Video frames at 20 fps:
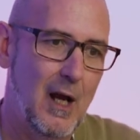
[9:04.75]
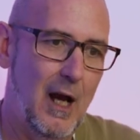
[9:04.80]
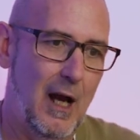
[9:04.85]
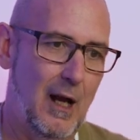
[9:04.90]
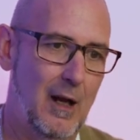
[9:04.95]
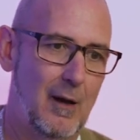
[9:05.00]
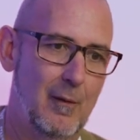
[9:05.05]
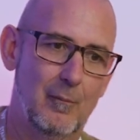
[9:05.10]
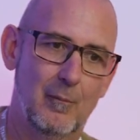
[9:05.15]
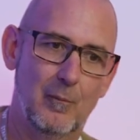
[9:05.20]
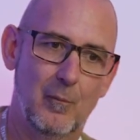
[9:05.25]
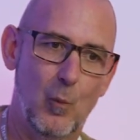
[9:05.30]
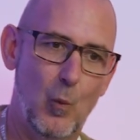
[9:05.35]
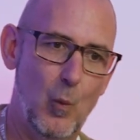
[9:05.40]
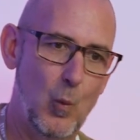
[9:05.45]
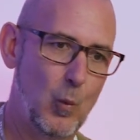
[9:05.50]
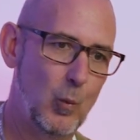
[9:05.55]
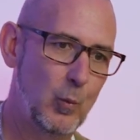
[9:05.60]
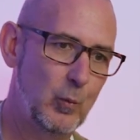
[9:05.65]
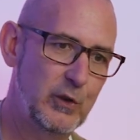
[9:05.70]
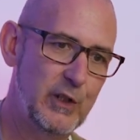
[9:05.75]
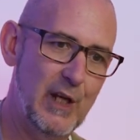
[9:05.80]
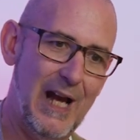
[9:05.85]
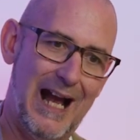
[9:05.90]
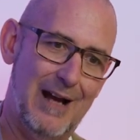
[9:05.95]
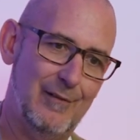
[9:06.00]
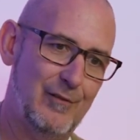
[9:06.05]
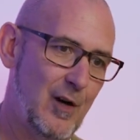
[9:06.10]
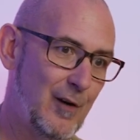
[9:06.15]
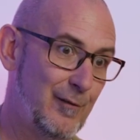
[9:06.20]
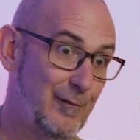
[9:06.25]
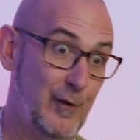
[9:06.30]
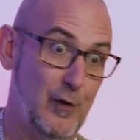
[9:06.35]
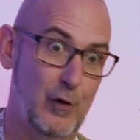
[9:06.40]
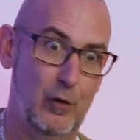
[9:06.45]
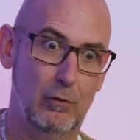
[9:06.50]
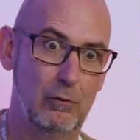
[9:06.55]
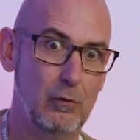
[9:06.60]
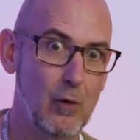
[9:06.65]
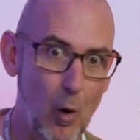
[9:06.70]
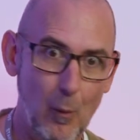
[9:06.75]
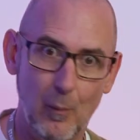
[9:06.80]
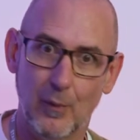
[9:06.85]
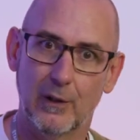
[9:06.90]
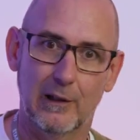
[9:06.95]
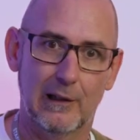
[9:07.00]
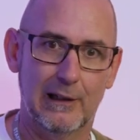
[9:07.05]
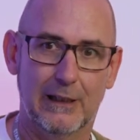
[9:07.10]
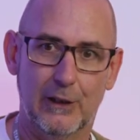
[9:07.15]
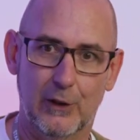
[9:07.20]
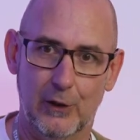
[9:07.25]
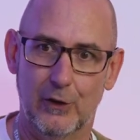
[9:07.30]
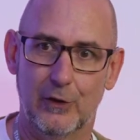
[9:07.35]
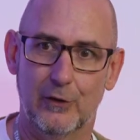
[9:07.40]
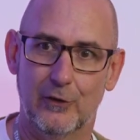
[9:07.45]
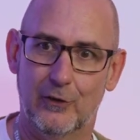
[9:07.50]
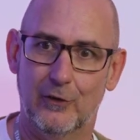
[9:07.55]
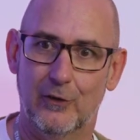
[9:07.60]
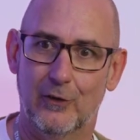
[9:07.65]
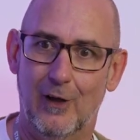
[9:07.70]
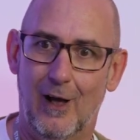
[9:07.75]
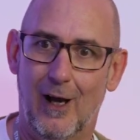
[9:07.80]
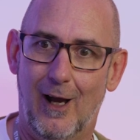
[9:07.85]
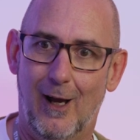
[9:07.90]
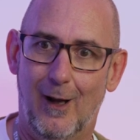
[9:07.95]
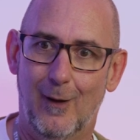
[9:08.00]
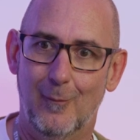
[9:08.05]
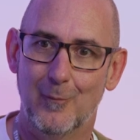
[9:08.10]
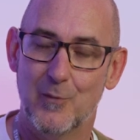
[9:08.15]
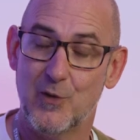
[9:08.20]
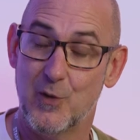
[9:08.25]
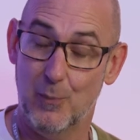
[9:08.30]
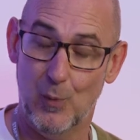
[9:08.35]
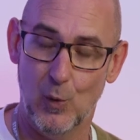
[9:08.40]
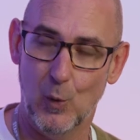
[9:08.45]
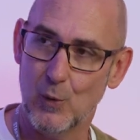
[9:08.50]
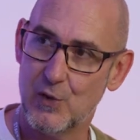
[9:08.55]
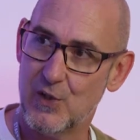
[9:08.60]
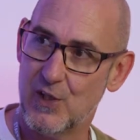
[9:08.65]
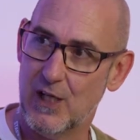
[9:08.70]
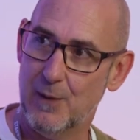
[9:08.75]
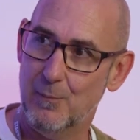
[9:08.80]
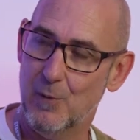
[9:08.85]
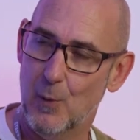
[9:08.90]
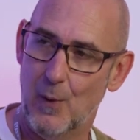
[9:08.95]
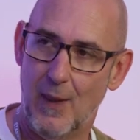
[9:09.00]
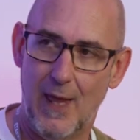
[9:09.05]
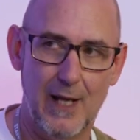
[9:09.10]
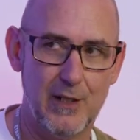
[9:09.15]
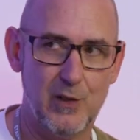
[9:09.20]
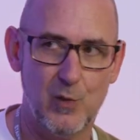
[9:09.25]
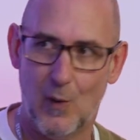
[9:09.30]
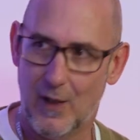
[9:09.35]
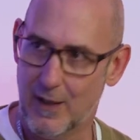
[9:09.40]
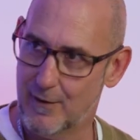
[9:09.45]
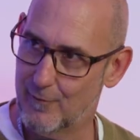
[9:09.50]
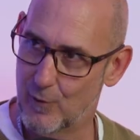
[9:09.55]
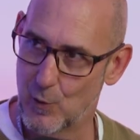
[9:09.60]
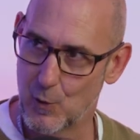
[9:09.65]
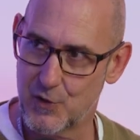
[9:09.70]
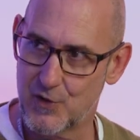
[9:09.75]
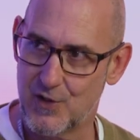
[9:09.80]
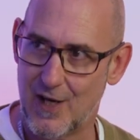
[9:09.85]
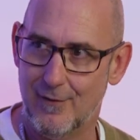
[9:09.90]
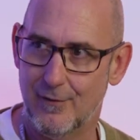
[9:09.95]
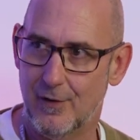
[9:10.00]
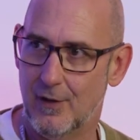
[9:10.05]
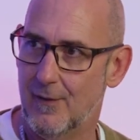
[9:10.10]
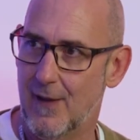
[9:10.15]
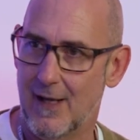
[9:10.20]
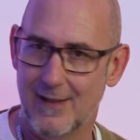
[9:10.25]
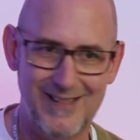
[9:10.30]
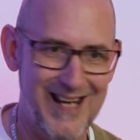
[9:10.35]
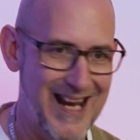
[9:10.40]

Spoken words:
you have our phenomenally good support team who are there 24/7, they're